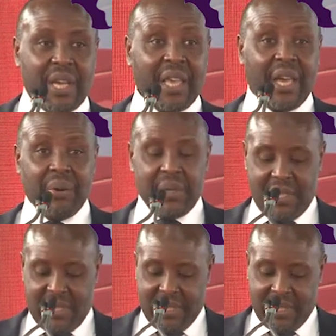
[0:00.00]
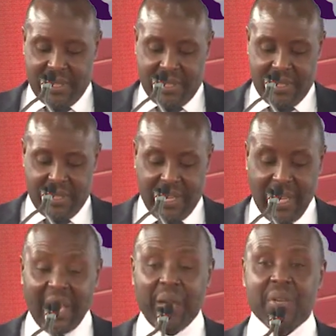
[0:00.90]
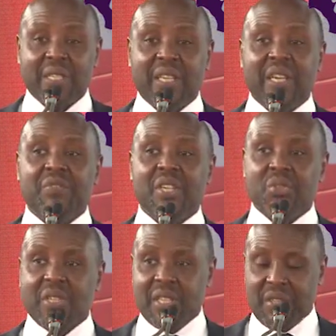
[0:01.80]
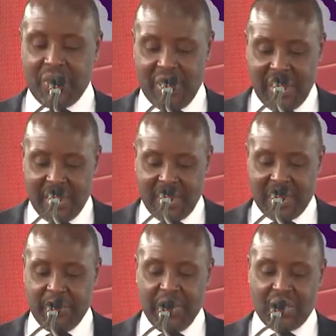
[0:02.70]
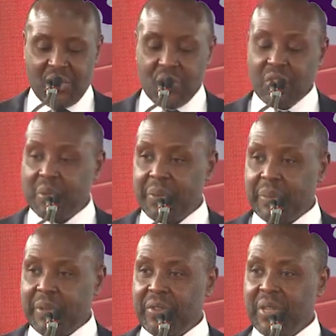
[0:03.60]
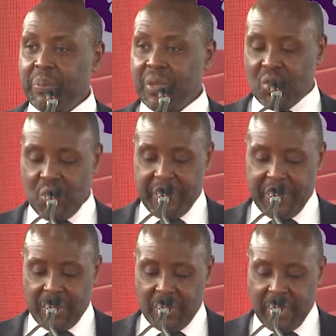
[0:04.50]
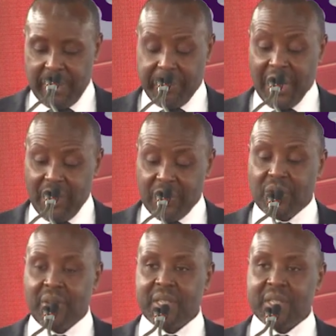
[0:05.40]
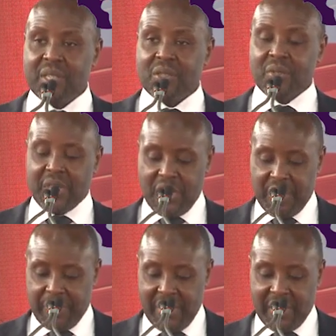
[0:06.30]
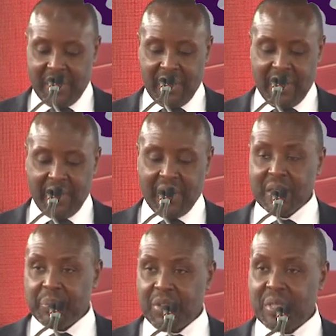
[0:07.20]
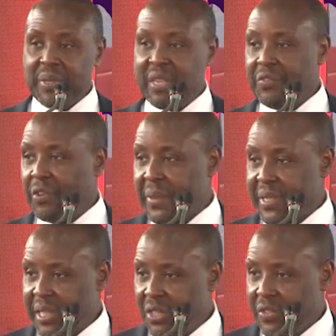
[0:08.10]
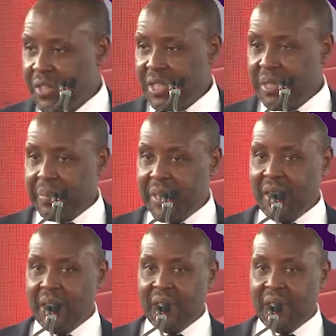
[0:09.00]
Kenya Airways and the aviation industry is estimated to contribute about $3.2 billion to the GDP. That's approximately 4% of our GDP.